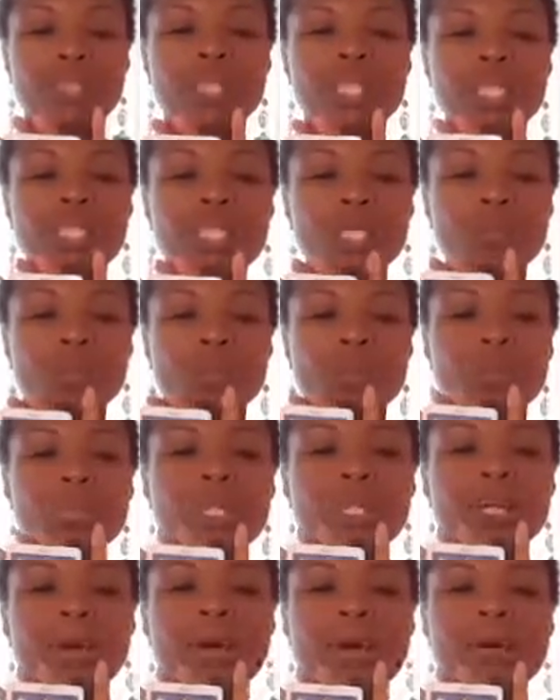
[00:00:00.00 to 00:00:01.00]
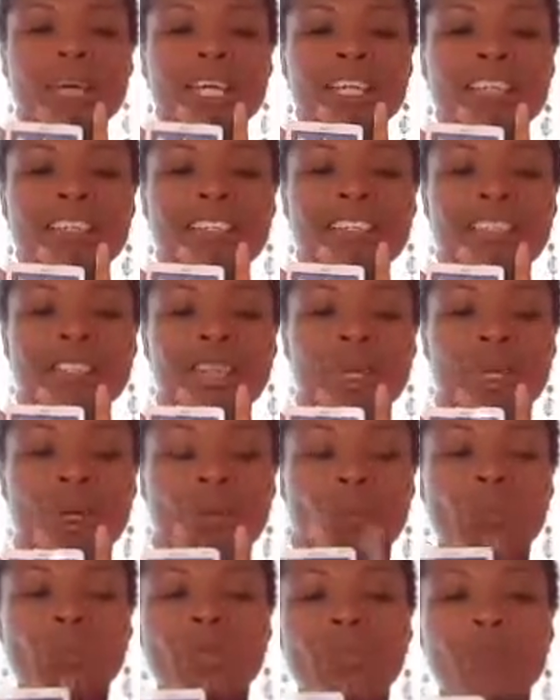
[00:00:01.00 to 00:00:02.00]
this is where we're going
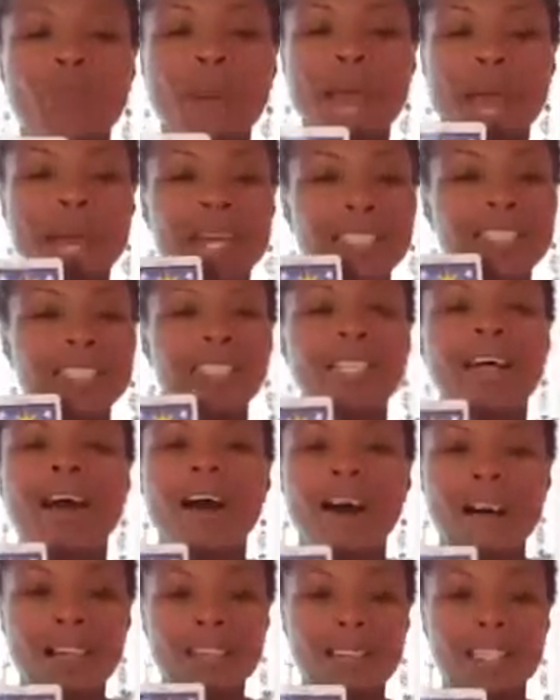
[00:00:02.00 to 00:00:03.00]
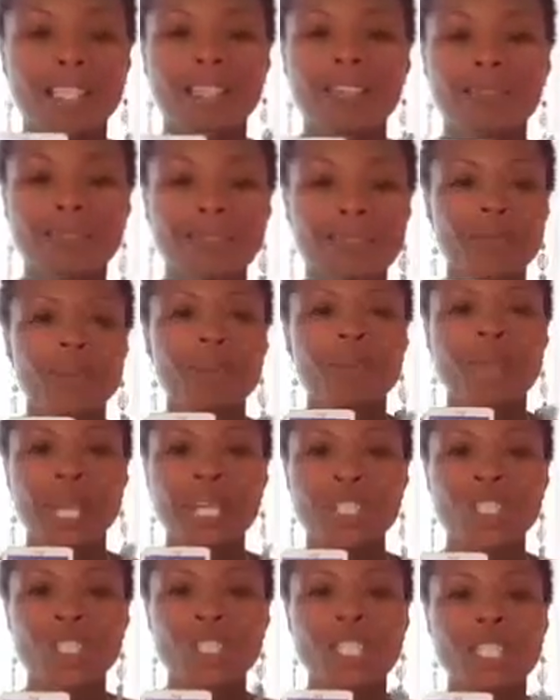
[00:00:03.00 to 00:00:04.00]
with passing on the
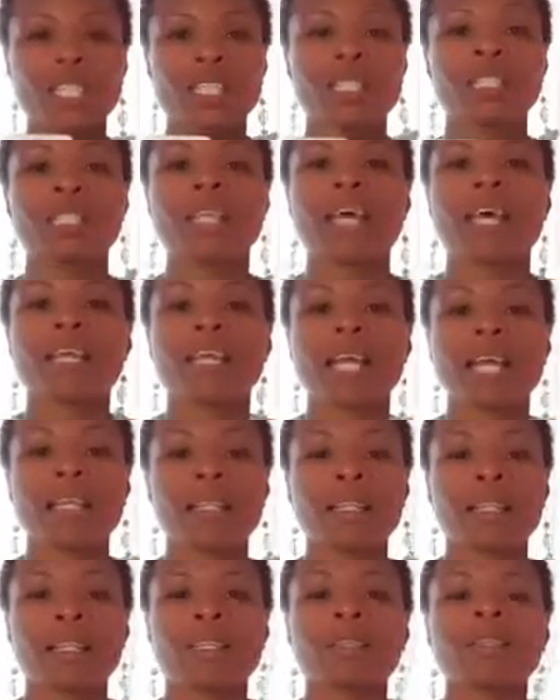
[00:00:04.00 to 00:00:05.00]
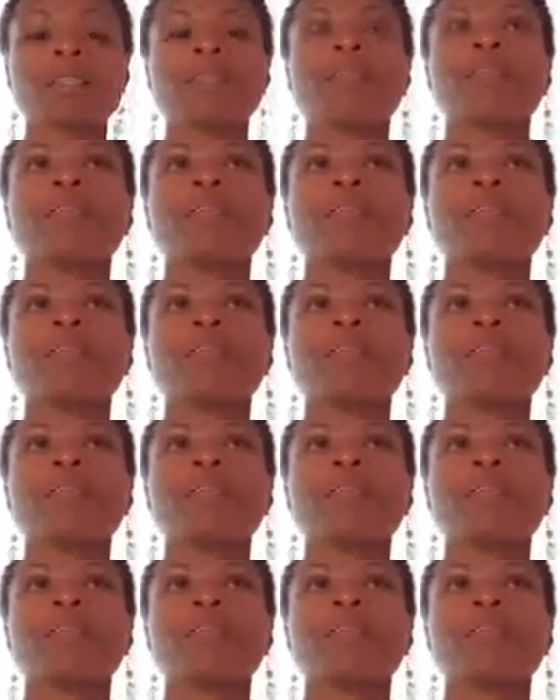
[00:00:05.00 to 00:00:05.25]
information that and